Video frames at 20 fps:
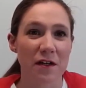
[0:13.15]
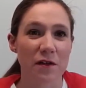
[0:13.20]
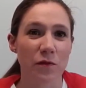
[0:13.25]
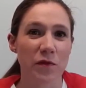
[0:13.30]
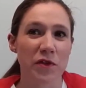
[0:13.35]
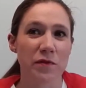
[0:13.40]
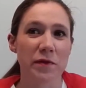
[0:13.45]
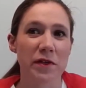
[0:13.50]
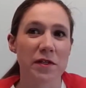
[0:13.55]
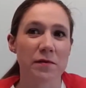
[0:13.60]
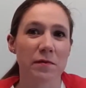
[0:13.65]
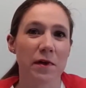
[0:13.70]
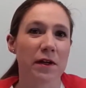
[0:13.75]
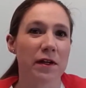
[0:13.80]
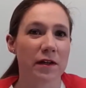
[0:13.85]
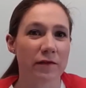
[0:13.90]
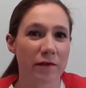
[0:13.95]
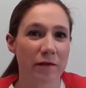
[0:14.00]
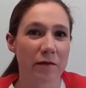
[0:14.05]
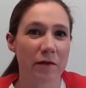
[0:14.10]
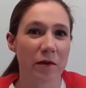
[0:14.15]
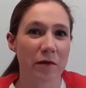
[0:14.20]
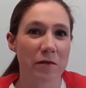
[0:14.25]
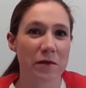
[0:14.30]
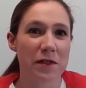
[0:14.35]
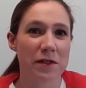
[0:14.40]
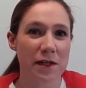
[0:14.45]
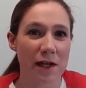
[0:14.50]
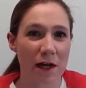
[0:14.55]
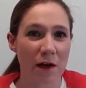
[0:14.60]
which means my living room
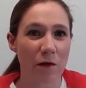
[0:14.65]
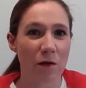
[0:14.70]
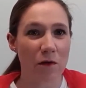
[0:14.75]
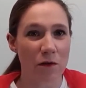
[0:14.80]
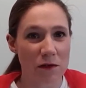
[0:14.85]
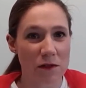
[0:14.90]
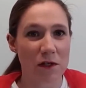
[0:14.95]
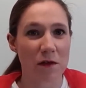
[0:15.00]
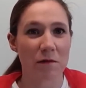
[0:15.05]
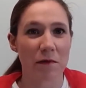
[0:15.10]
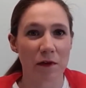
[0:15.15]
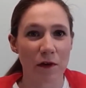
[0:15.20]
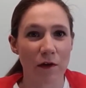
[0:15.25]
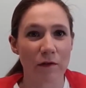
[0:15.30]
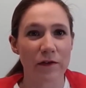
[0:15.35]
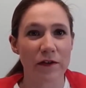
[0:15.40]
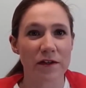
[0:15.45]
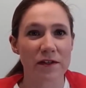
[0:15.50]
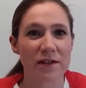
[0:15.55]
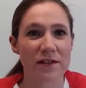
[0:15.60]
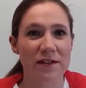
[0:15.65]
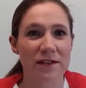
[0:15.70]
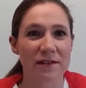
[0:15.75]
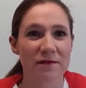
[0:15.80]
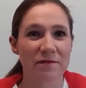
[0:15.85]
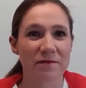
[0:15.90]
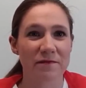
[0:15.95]
is now also my office.